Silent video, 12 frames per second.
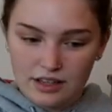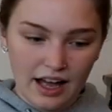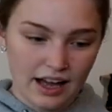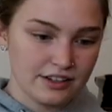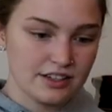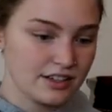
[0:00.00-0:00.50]

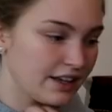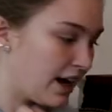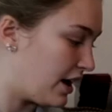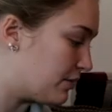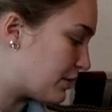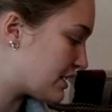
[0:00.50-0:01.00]
And
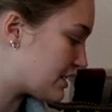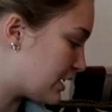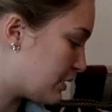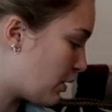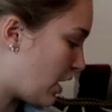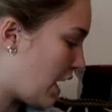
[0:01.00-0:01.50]
yeah,
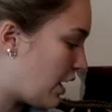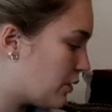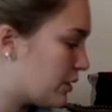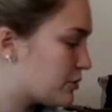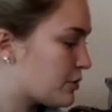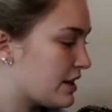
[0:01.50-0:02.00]
basically what, how
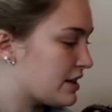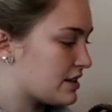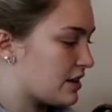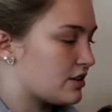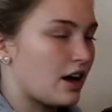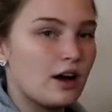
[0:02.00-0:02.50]
I would wear this,
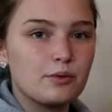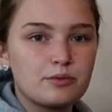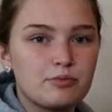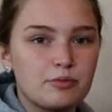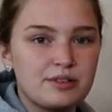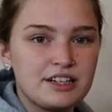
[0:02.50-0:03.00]
I would
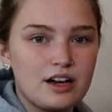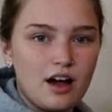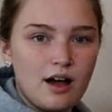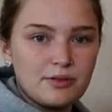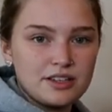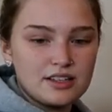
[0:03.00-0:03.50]
probably tie
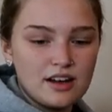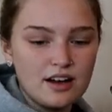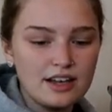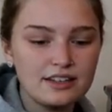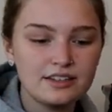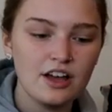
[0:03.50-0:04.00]
up the
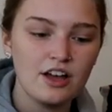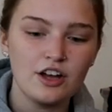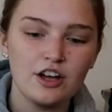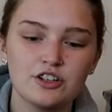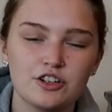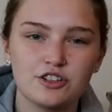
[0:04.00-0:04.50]
sides
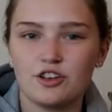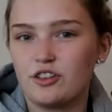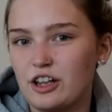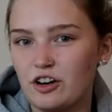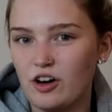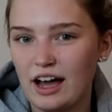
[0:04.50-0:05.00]
just so
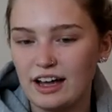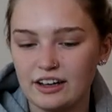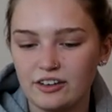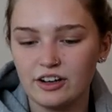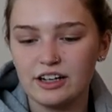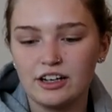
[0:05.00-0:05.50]
they're not
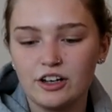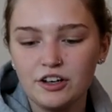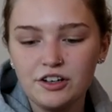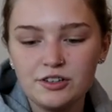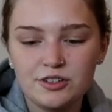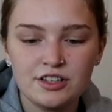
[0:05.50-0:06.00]
hanging really
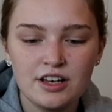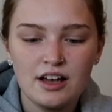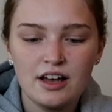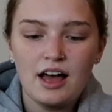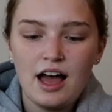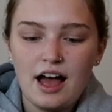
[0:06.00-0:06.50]
loose.
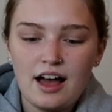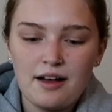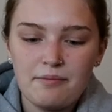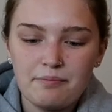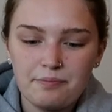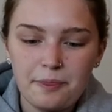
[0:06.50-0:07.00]

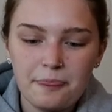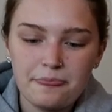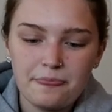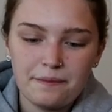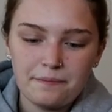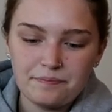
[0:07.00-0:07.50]
And
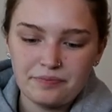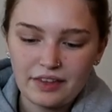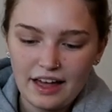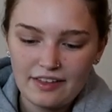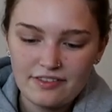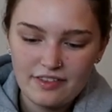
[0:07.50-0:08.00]

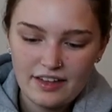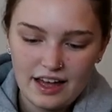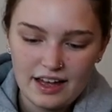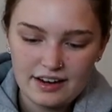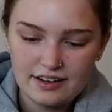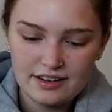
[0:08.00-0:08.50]

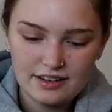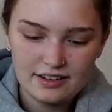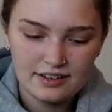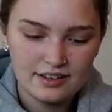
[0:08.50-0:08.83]
then